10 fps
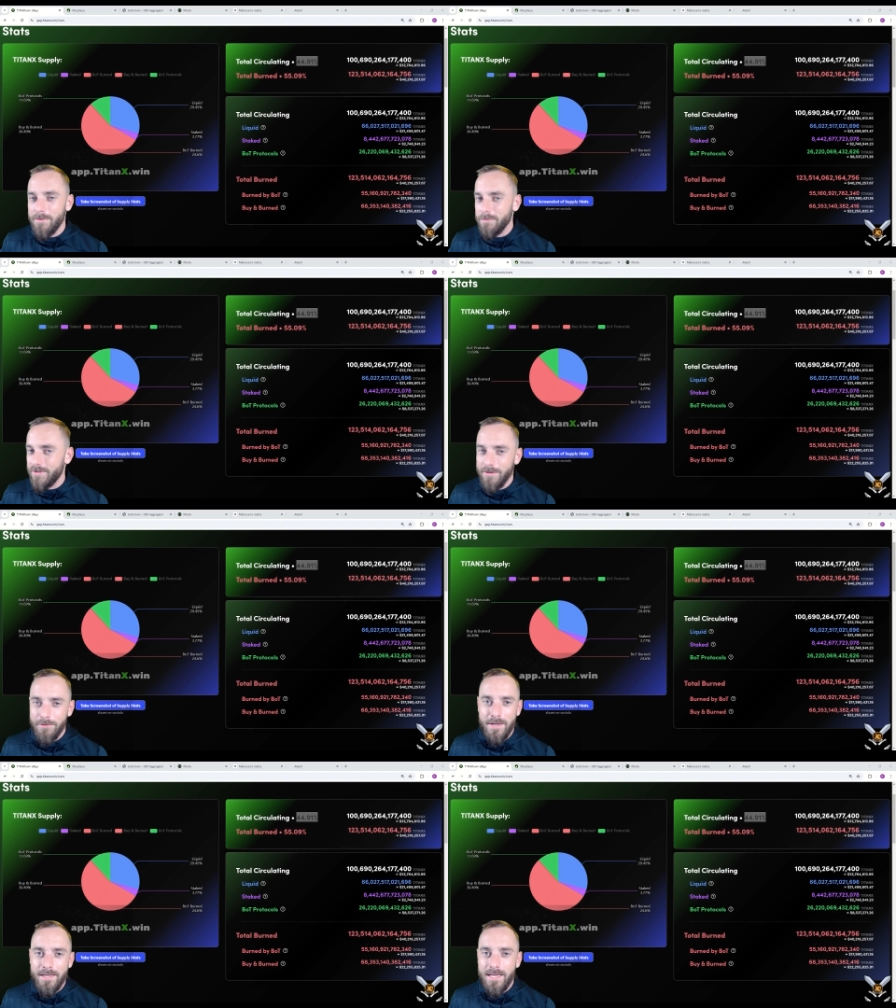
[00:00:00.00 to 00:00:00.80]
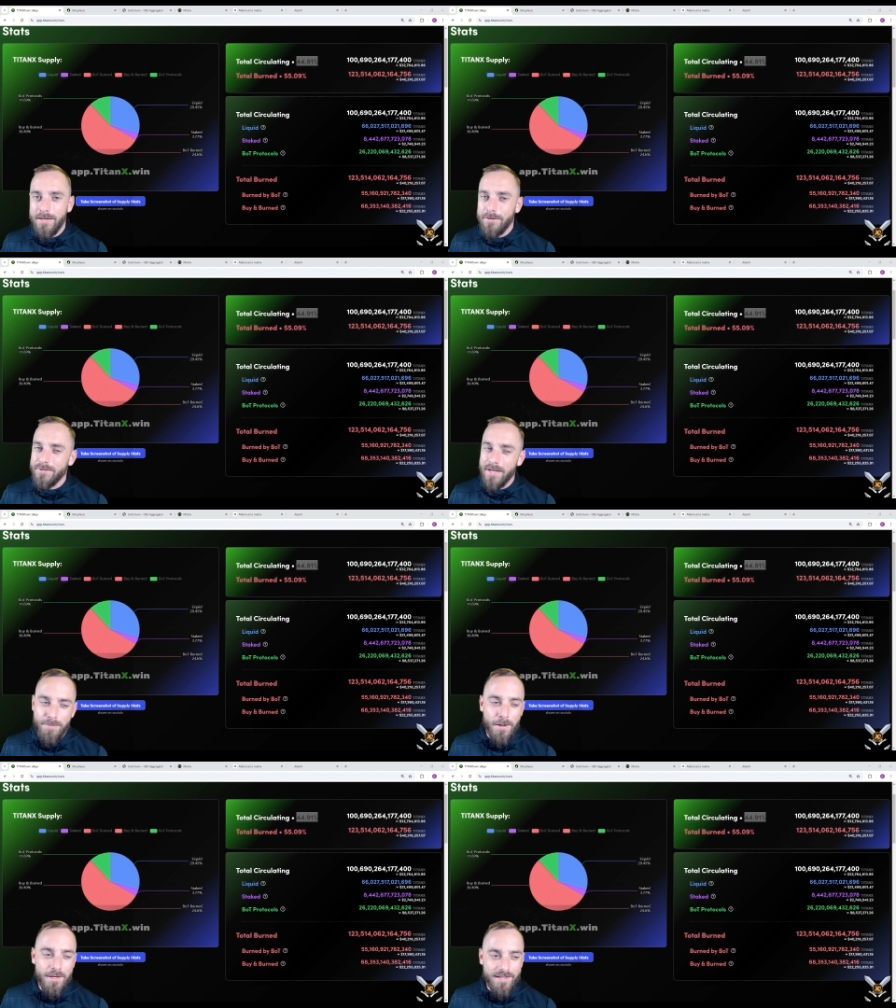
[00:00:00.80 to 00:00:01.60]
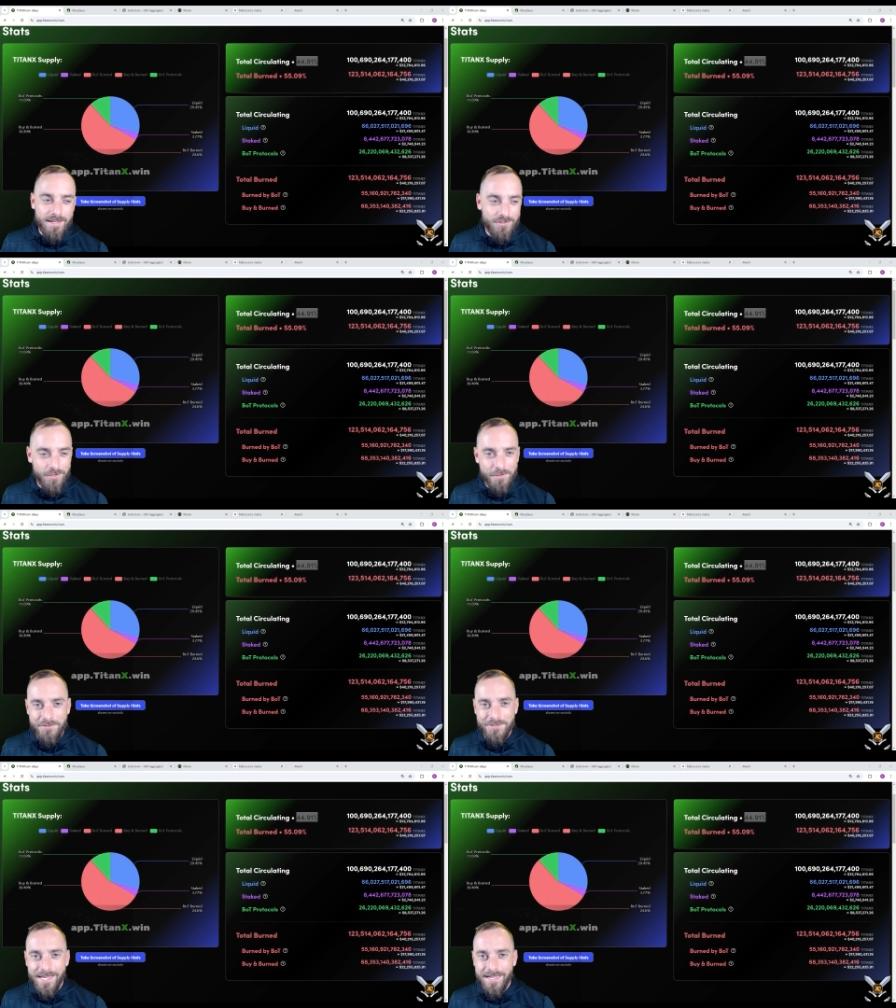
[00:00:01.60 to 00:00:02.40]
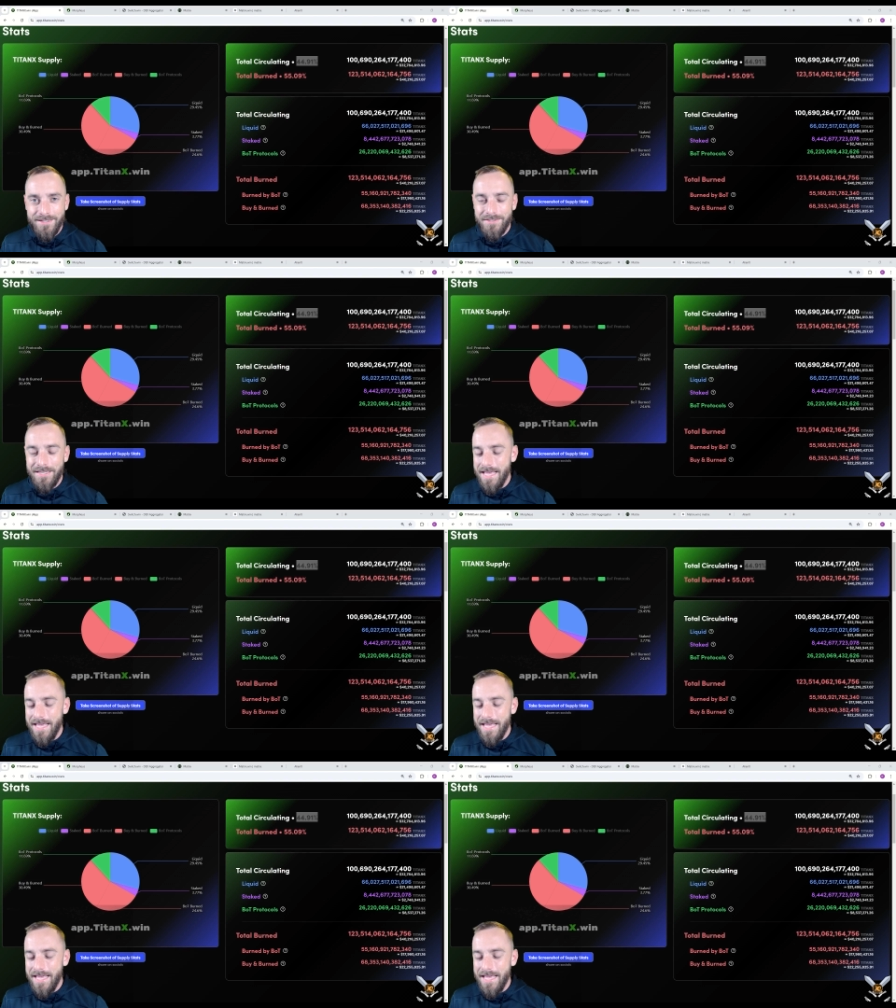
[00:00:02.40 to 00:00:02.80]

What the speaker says: When you see the red candles, everybody's at each other's necks.